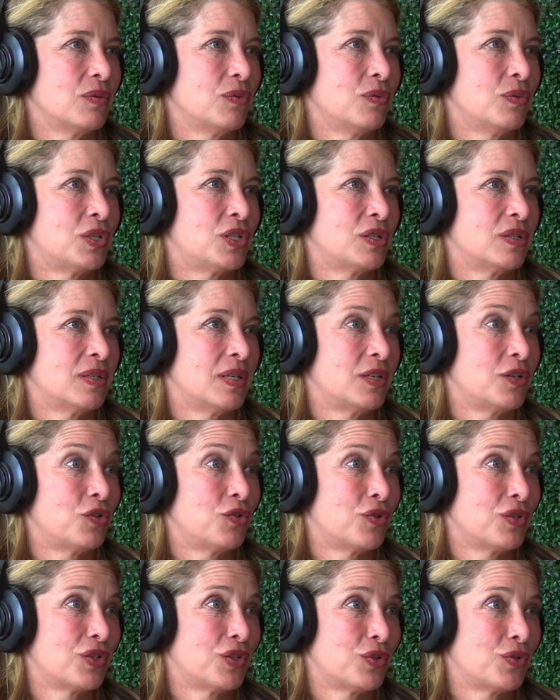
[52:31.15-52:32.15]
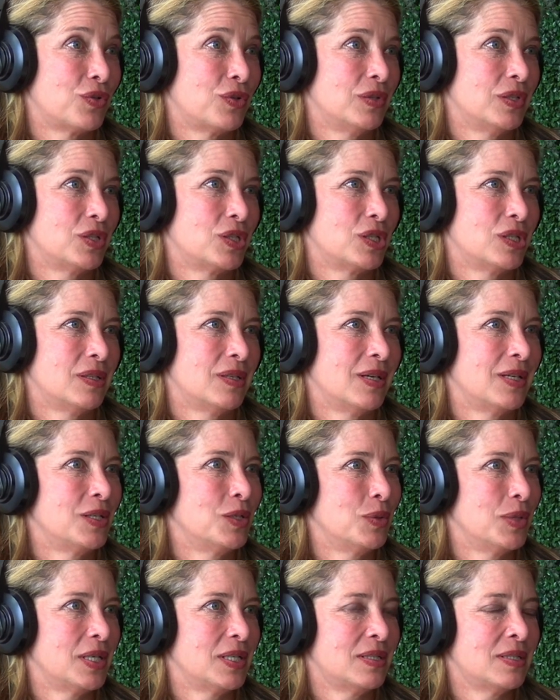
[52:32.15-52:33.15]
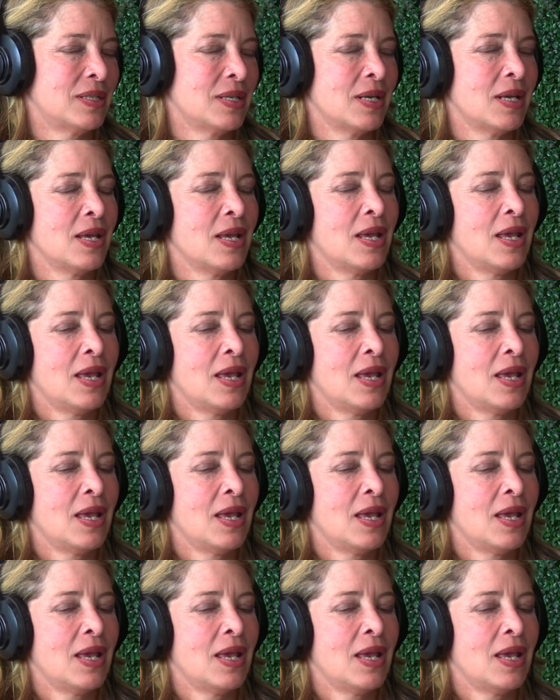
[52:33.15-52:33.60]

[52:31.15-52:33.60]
which is at nutritioncoalition.us.